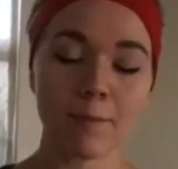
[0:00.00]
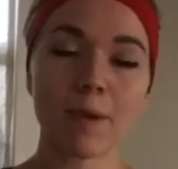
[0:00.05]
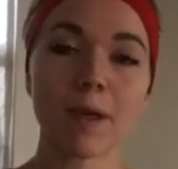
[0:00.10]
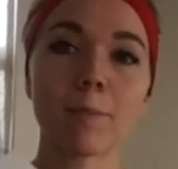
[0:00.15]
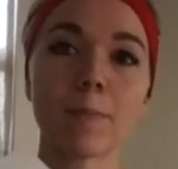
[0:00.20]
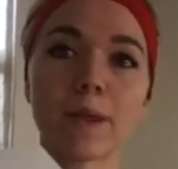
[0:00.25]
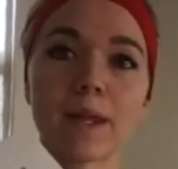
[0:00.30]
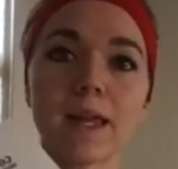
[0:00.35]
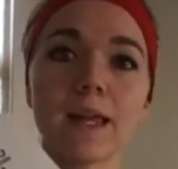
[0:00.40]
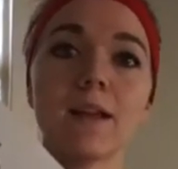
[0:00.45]

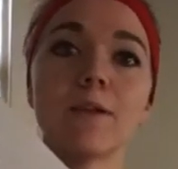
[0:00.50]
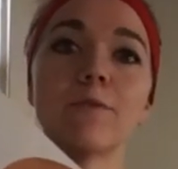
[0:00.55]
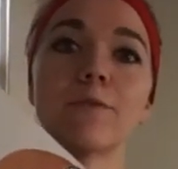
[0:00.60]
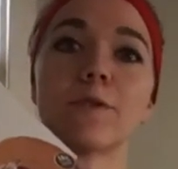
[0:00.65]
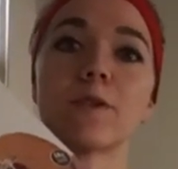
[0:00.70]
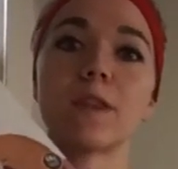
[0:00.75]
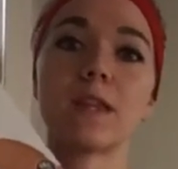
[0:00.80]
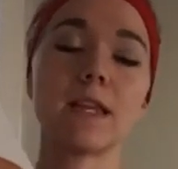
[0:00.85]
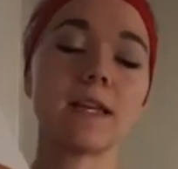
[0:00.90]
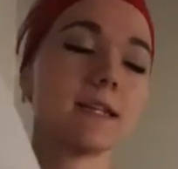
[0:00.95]
My plan
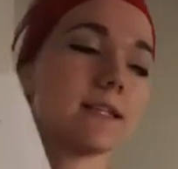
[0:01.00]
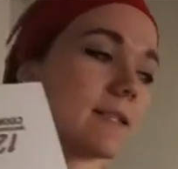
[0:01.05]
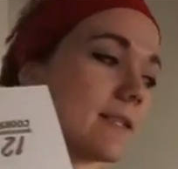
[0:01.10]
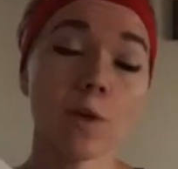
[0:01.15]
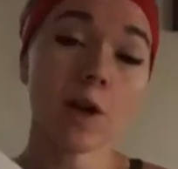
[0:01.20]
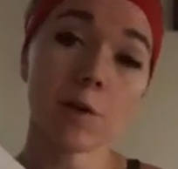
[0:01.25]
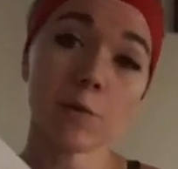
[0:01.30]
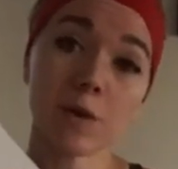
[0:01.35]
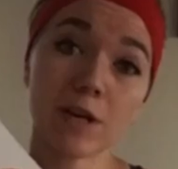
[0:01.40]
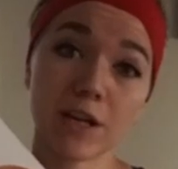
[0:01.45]
for these,
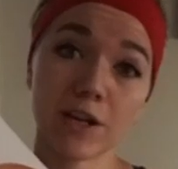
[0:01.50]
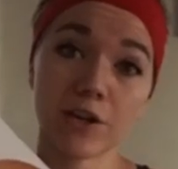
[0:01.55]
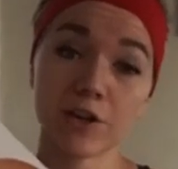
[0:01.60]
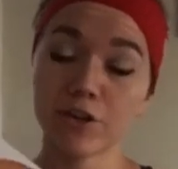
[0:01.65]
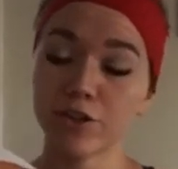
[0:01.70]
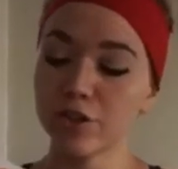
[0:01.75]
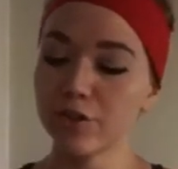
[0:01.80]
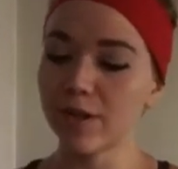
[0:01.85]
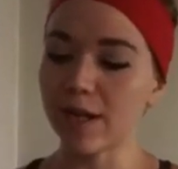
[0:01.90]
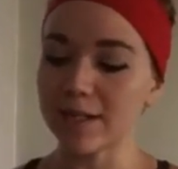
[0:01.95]
what I would
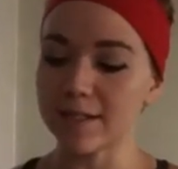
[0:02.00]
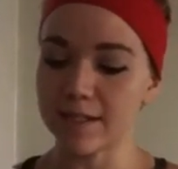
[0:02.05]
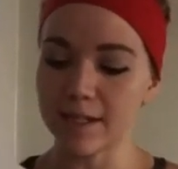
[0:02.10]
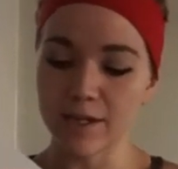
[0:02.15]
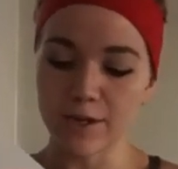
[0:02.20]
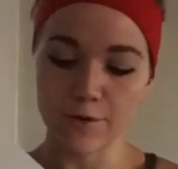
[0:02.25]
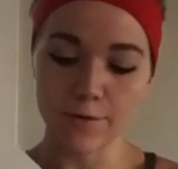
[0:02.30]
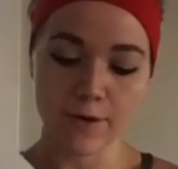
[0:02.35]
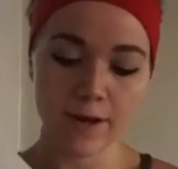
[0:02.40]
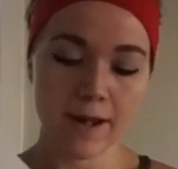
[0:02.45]
encourage you guys
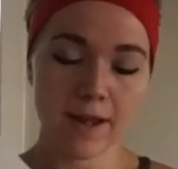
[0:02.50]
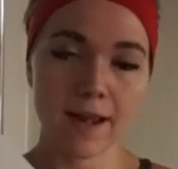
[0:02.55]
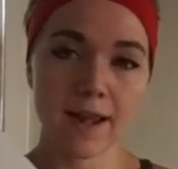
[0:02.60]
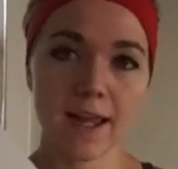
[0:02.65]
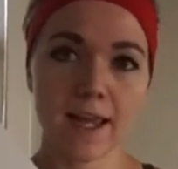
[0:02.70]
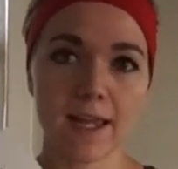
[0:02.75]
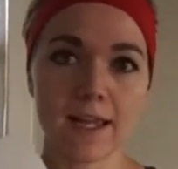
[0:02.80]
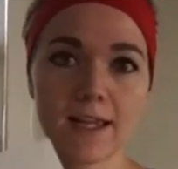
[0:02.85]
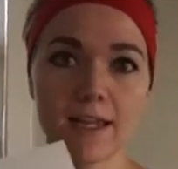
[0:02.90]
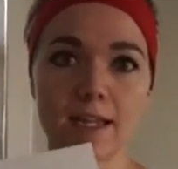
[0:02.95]
to do,
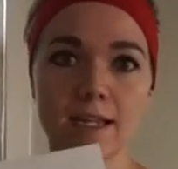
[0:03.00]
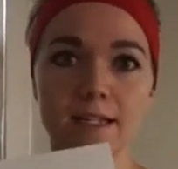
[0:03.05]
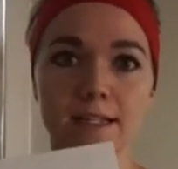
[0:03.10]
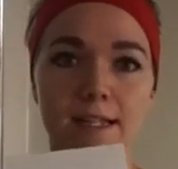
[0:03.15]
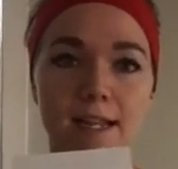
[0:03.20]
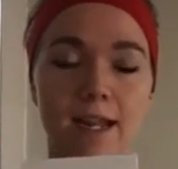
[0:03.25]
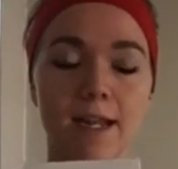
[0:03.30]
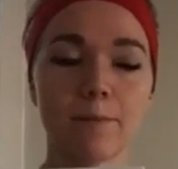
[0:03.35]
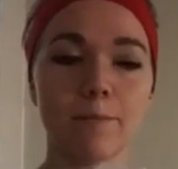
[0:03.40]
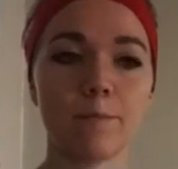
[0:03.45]

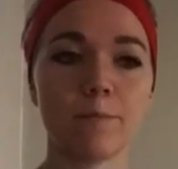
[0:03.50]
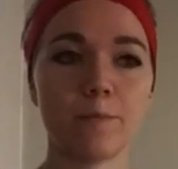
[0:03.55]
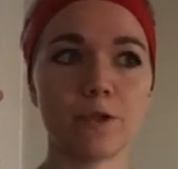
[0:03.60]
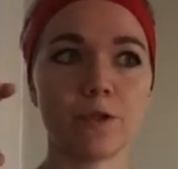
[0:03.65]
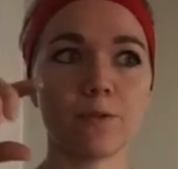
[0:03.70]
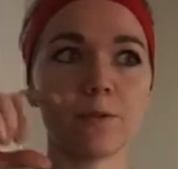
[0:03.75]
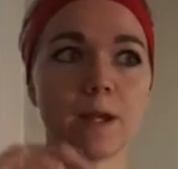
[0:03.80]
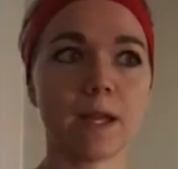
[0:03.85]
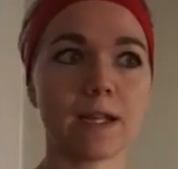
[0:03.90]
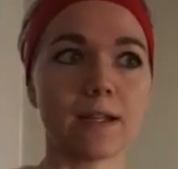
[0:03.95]
is I
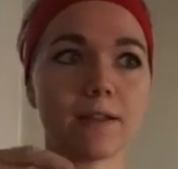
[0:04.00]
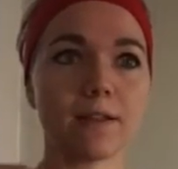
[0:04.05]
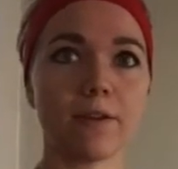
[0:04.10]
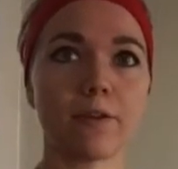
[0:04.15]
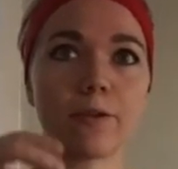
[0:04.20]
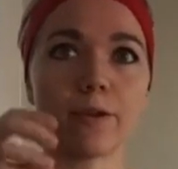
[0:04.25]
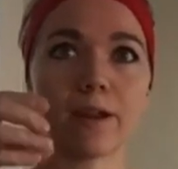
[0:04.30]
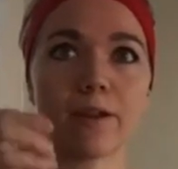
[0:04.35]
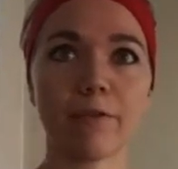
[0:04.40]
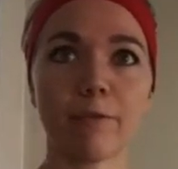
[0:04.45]
do like a
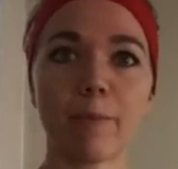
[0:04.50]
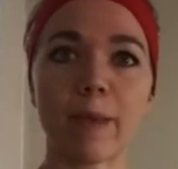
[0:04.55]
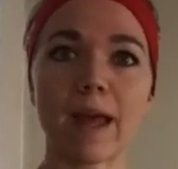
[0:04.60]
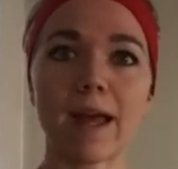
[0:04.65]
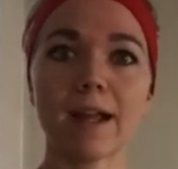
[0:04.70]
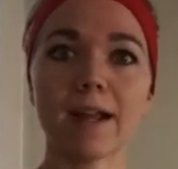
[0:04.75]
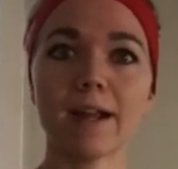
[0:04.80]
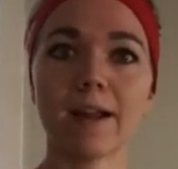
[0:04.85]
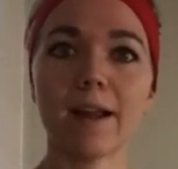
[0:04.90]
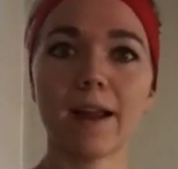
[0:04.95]
little gift
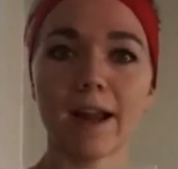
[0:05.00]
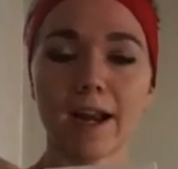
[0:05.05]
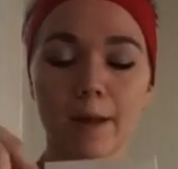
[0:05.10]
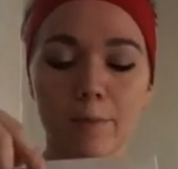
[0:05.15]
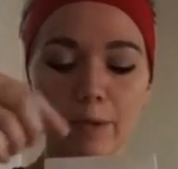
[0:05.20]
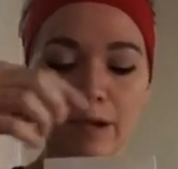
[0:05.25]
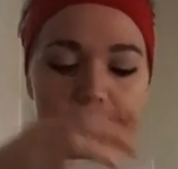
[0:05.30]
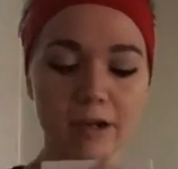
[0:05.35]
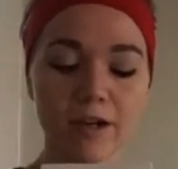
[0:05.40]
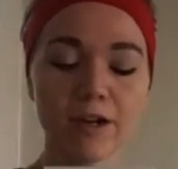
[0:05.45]
bag and I
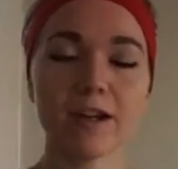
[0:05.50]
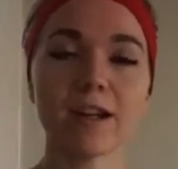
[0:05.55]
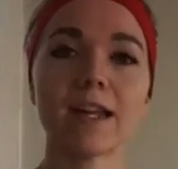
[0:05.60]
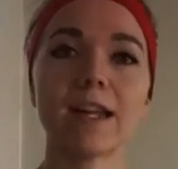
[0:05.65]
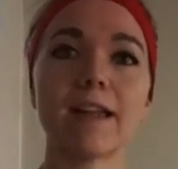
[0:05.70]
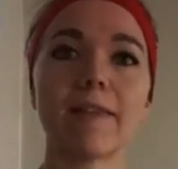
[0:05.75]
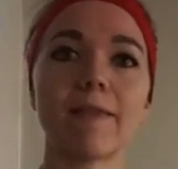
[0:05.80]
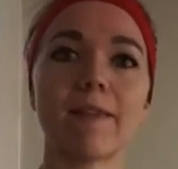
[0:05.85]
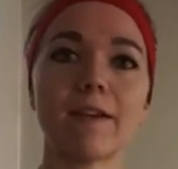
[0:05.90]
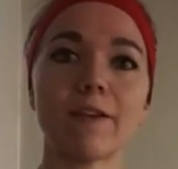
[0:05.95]
put a
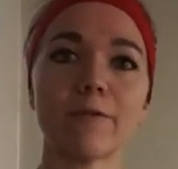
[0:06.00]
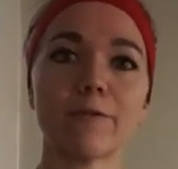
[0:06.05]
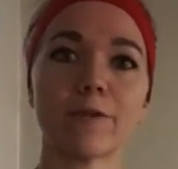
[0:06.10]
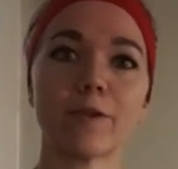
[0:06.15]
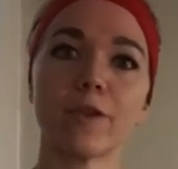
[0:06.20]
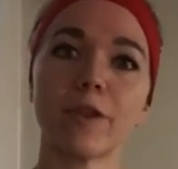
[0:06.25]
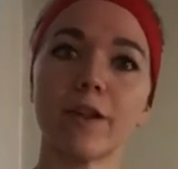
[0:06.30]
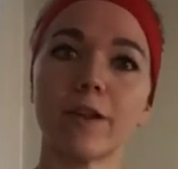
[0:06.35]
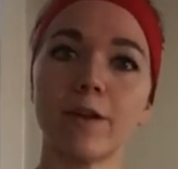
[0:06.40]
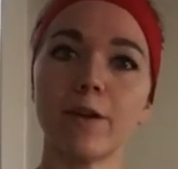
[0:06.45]
cookie in there
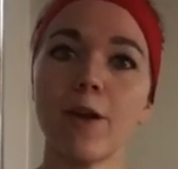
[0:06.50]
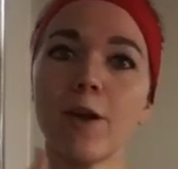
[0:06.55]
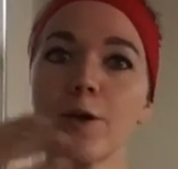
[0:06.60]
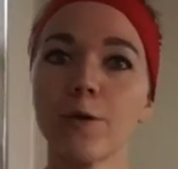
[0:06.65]
for the